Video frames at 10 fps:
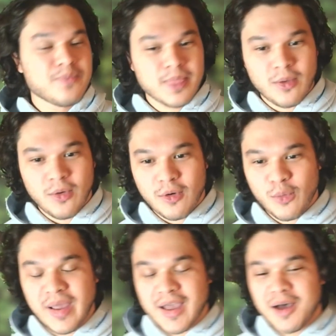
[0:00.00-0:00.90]

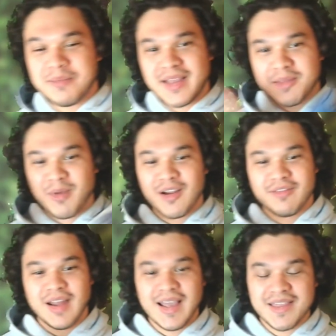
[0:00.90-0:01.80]
wake up at the middle of
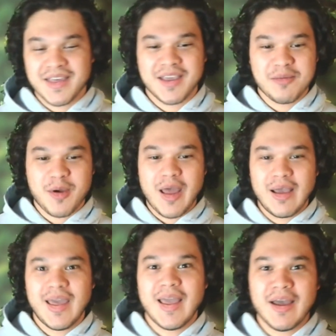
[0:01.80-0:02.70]
night thinking about how
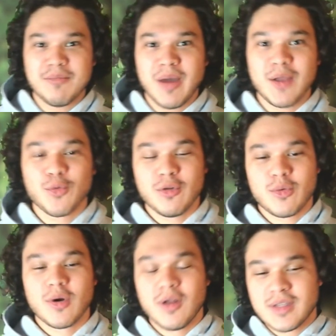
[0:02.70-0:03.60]
AI might rule the
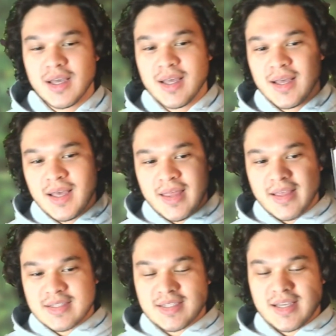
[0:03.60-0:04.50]
world,
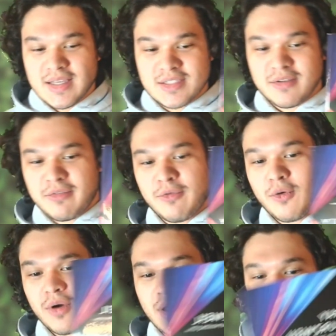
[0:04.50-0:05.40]
this is
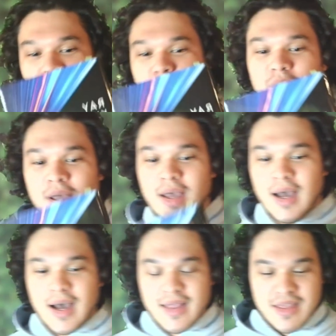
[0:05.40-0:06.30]
for you.
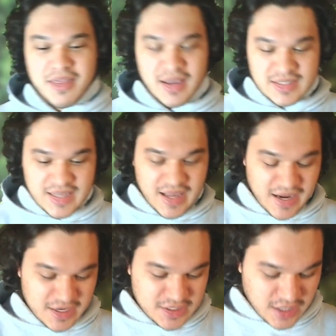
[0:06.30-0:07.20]
The things they
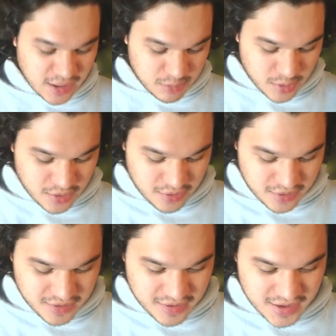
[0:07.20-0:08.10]
kind of talk about
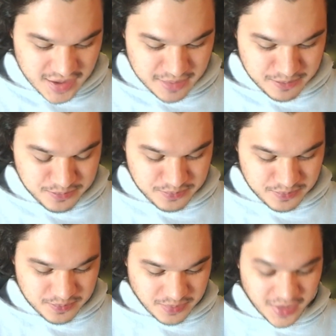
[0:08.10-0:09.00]

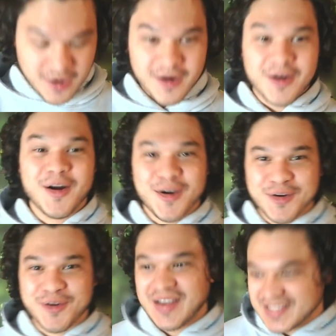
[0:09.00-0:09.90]
are
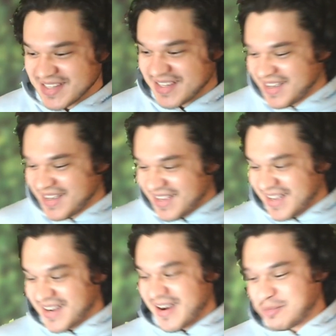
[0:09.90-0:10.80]
crazy,
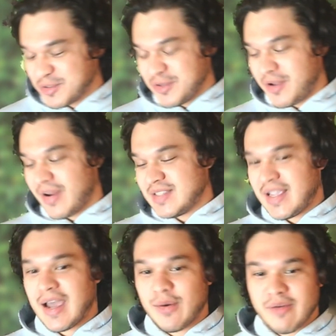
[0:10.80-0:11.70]
are absolutely crazy.
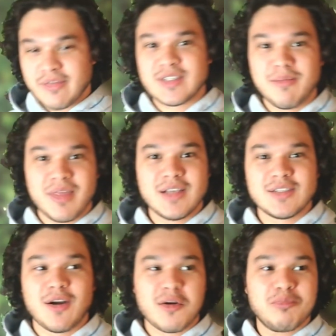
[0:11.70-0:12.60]
However, some things
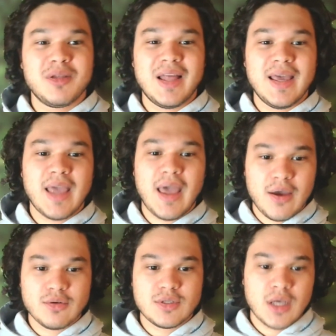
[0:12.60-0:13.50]
are playing
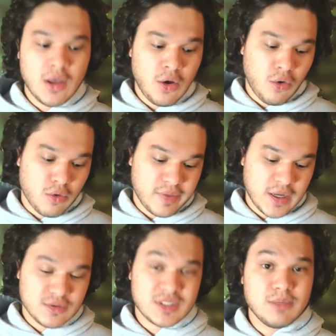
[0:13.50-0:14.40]
out, or they
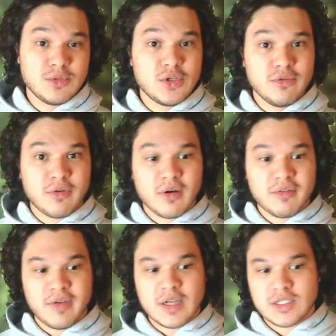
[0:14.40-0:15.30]
don't seem too
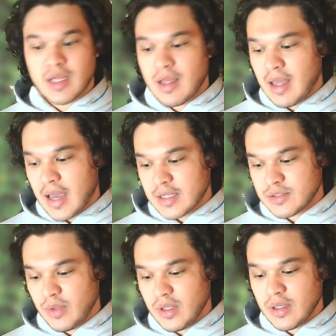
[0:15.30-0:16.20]
far-fetched as
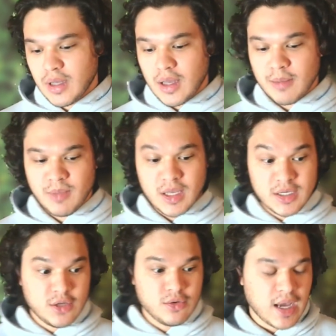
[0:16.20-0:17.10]
we
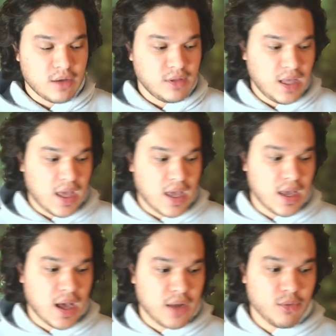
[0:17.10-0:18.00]
continue down the
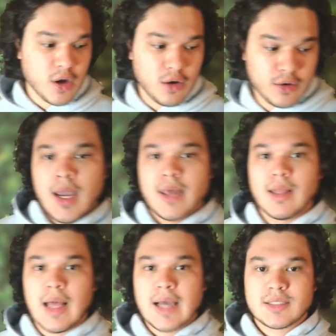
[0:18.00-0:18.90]
AI road. And then
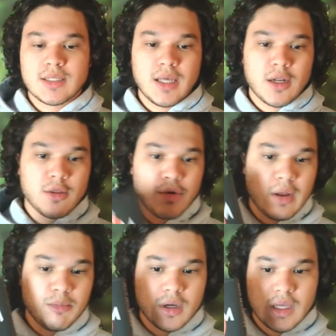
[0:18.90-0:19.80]
lastly, another
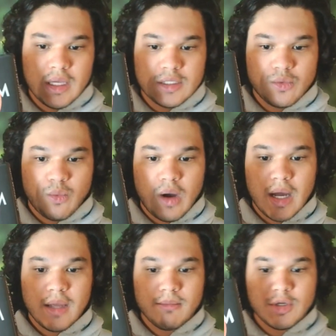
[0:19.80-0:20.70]
great book is
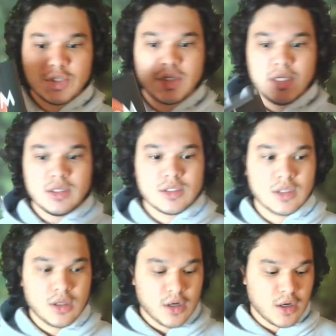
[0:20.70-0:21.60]
Why Machines
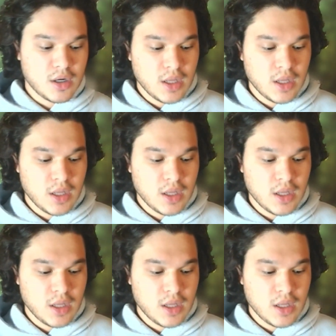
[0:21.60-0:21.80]
Learn.